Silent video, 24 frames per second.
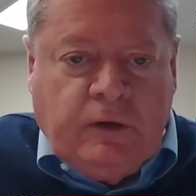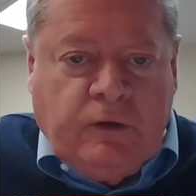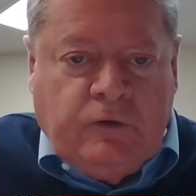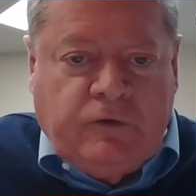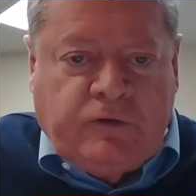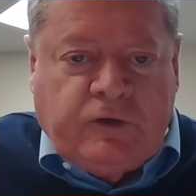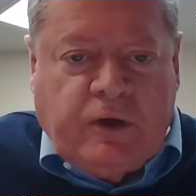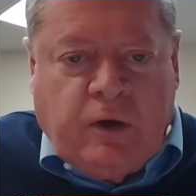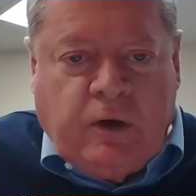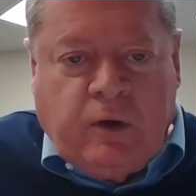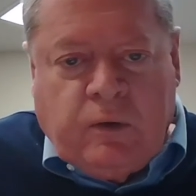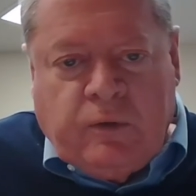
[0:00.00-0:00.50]

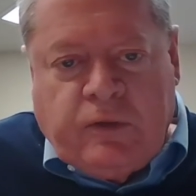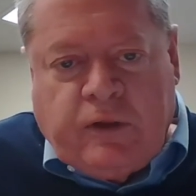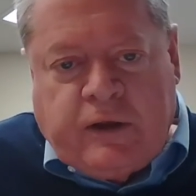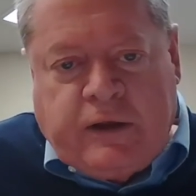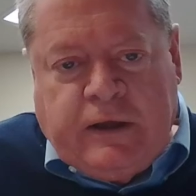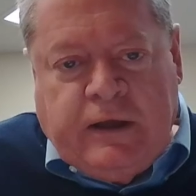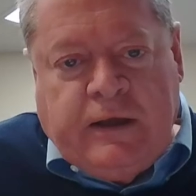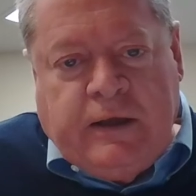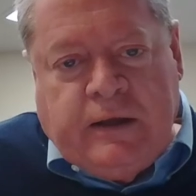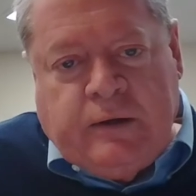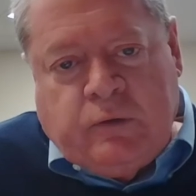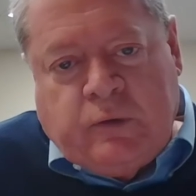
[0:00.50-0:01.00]
so the
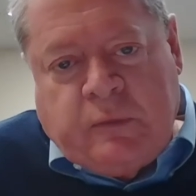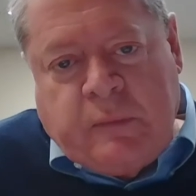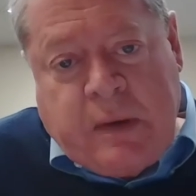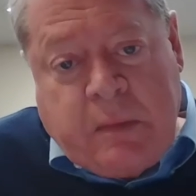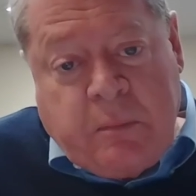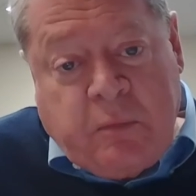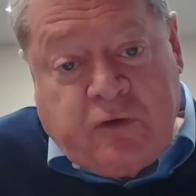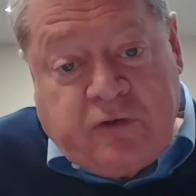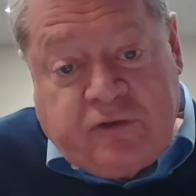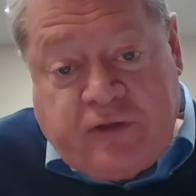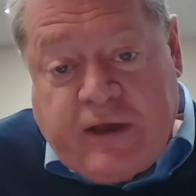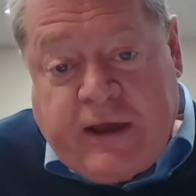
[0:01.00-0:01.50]
king
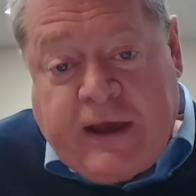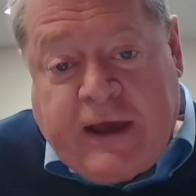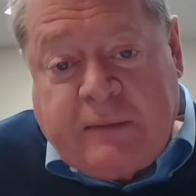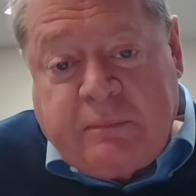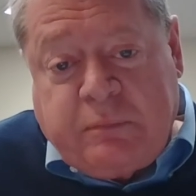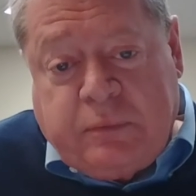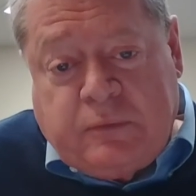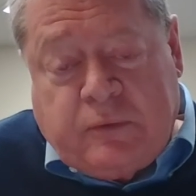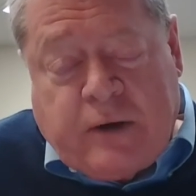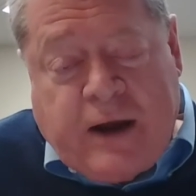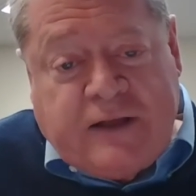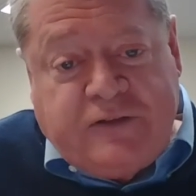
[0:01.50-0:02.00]
remembers
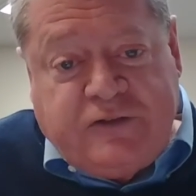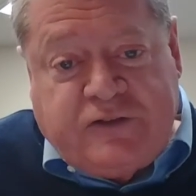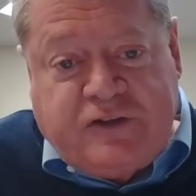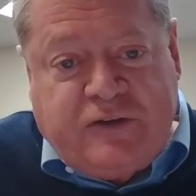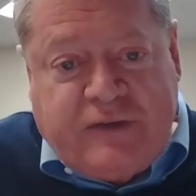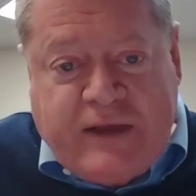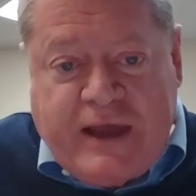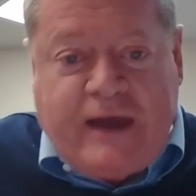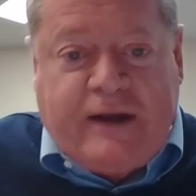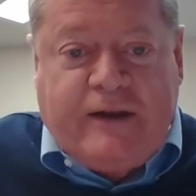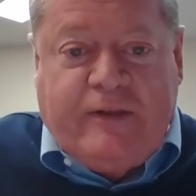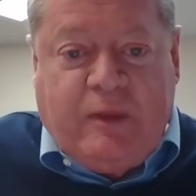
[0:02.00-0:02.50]
that, writes it
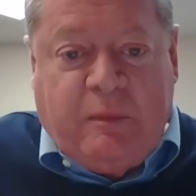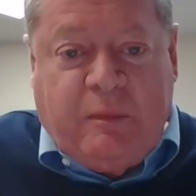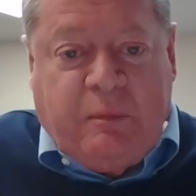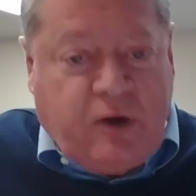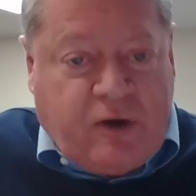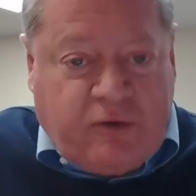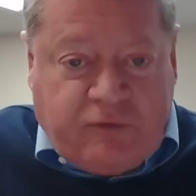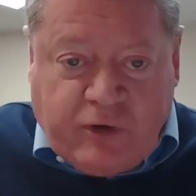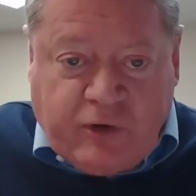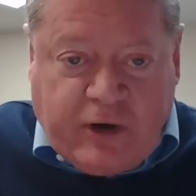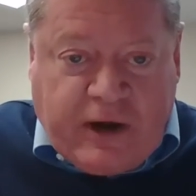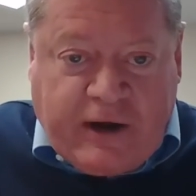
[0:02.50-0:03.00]
down in the
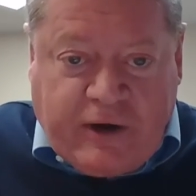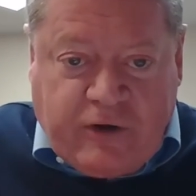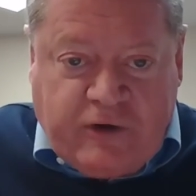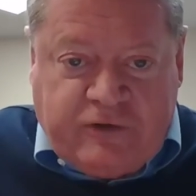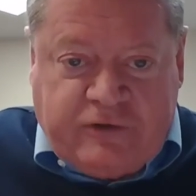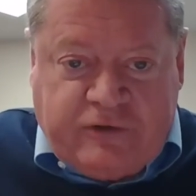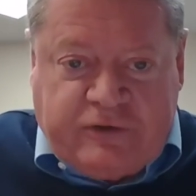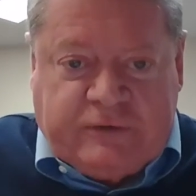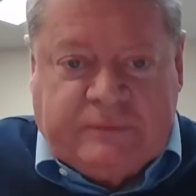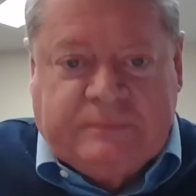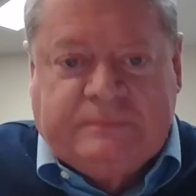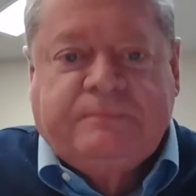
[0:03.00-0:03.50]
book of
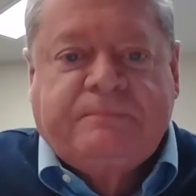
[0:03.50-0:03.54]
records